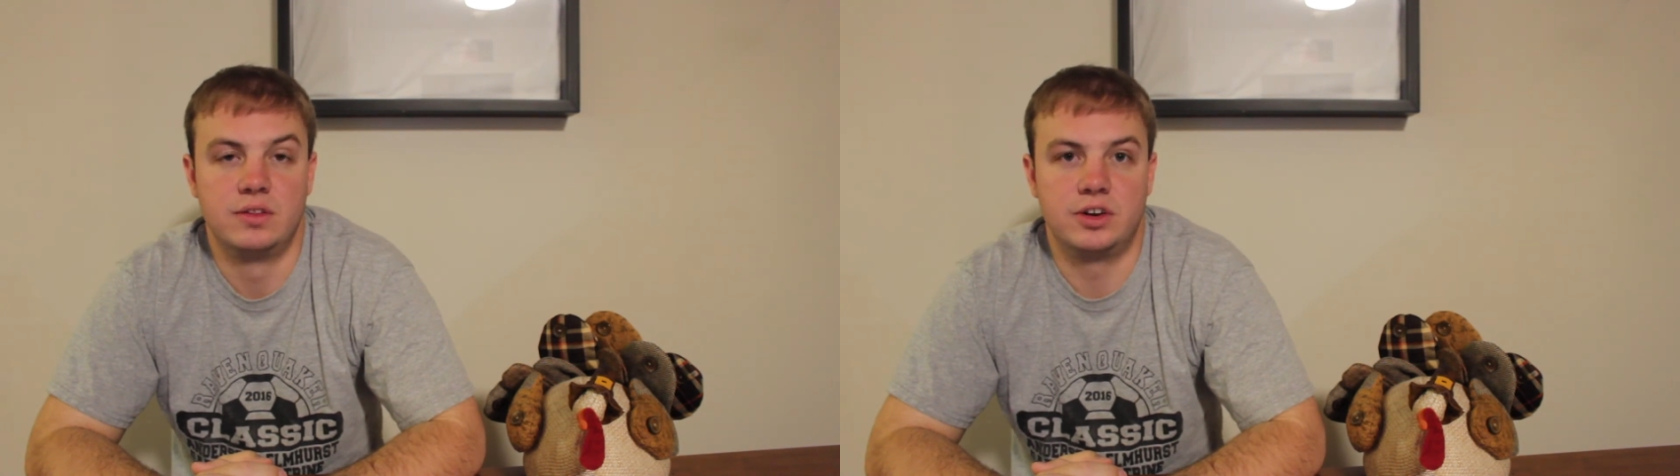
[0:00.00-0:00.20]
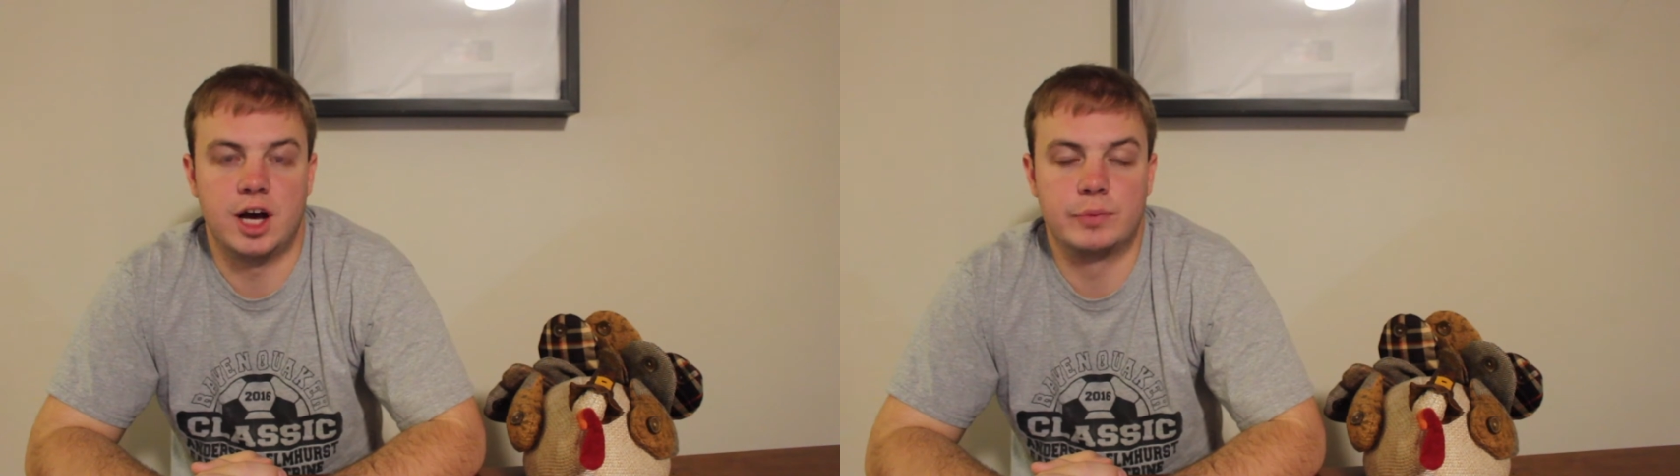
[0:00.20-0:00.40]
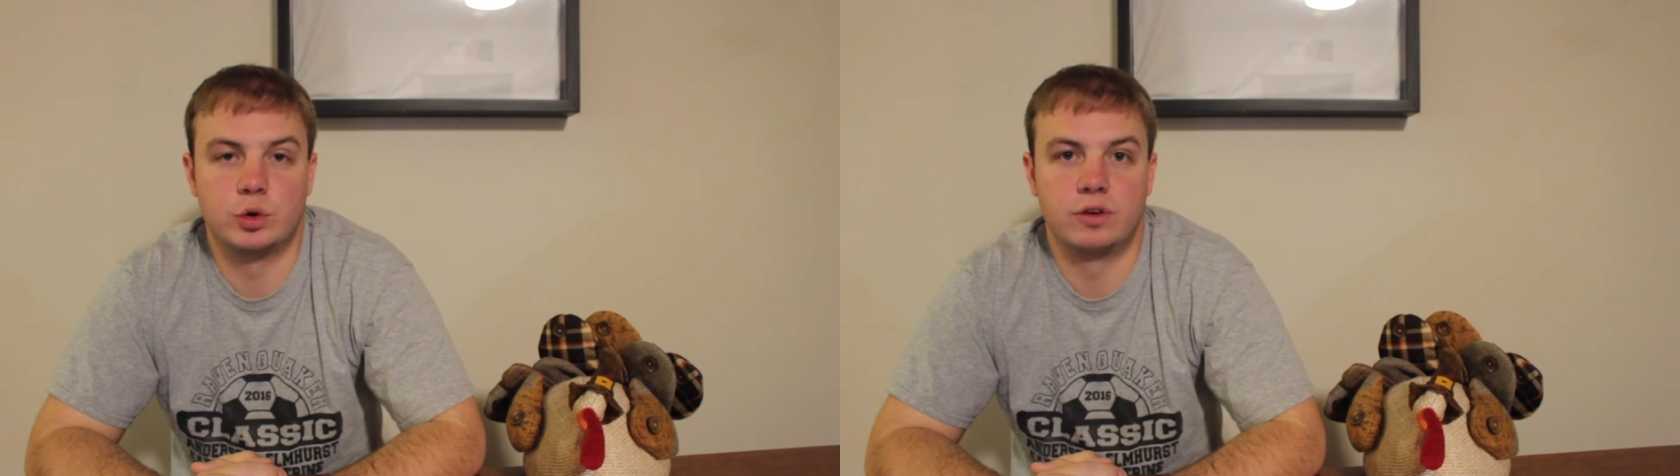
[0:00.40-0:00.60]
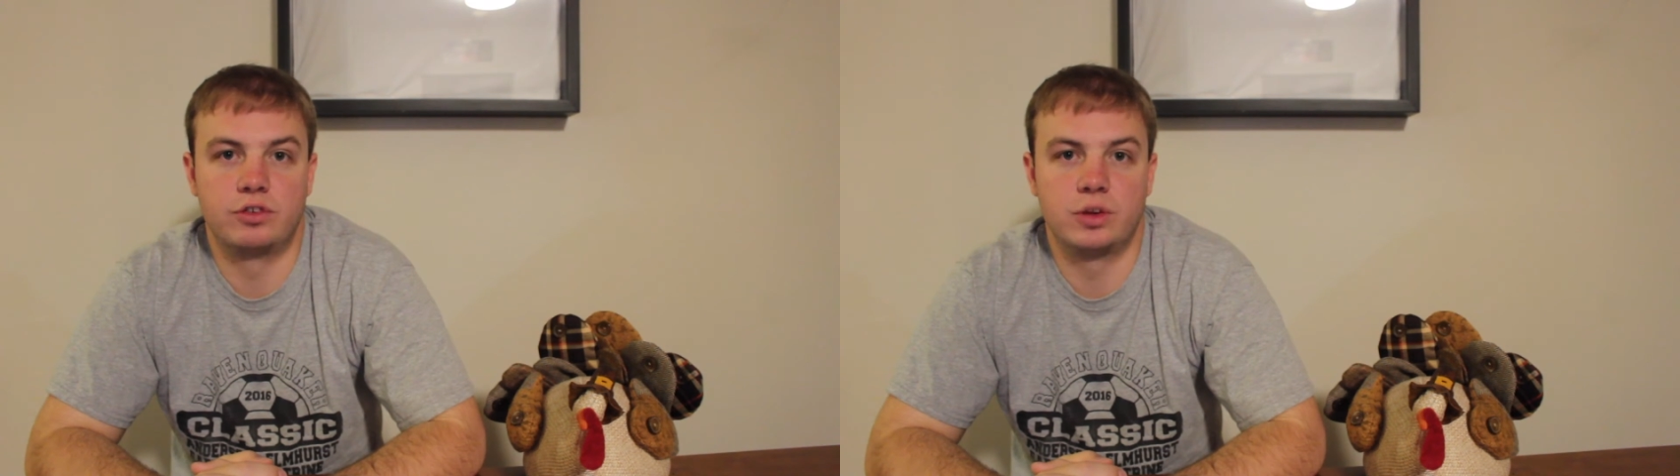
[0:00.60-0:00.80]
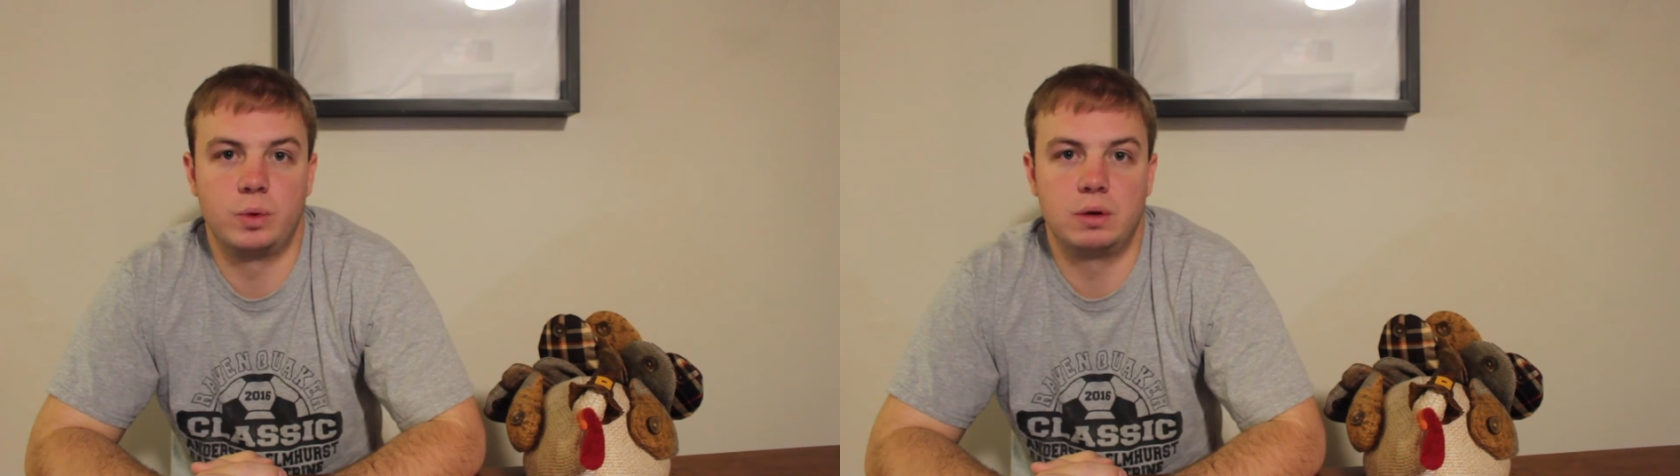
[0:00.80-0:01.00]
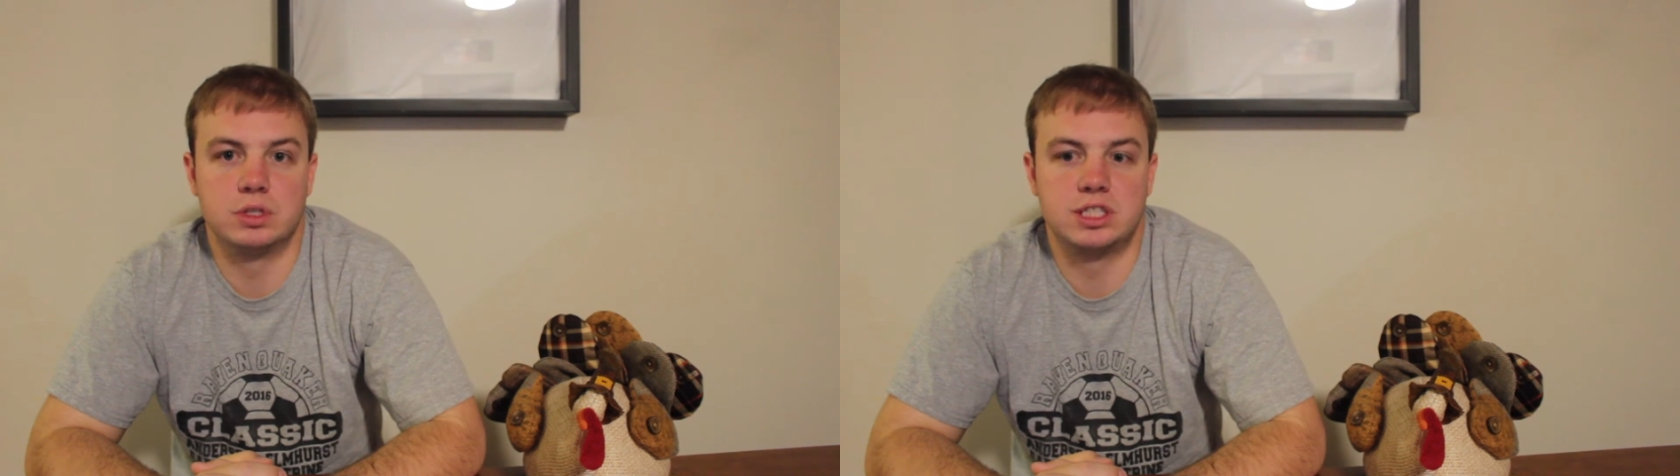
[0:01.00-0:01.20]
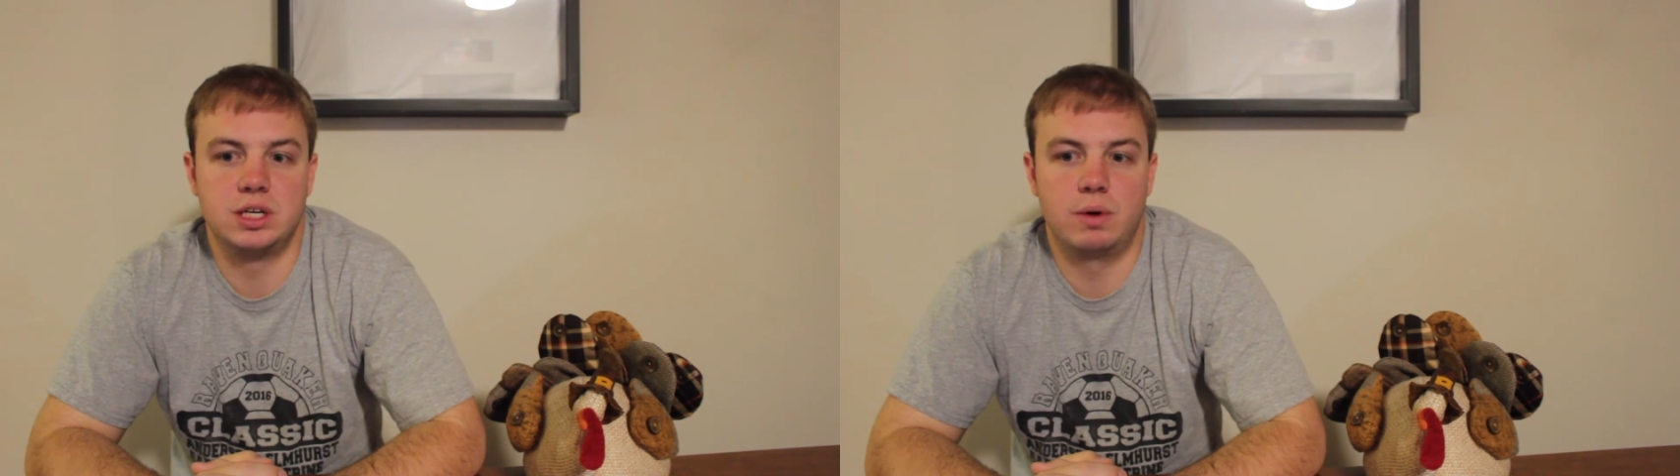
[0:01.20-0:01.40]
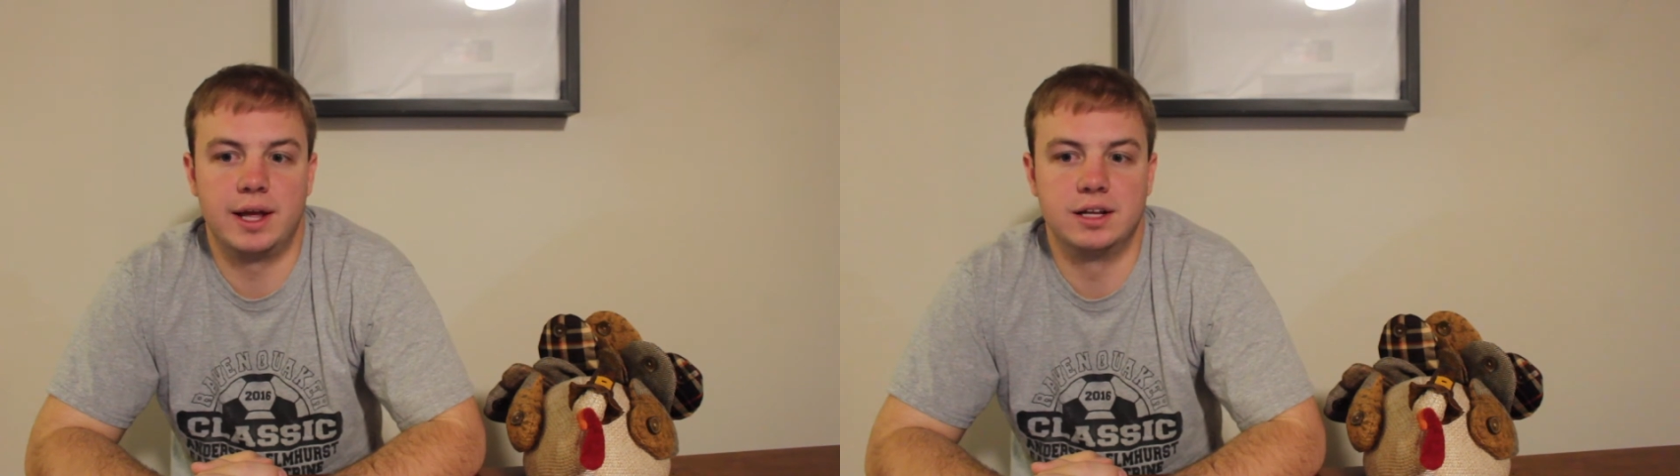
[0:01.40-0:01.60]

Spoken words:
The top scorer for the week was T.Y.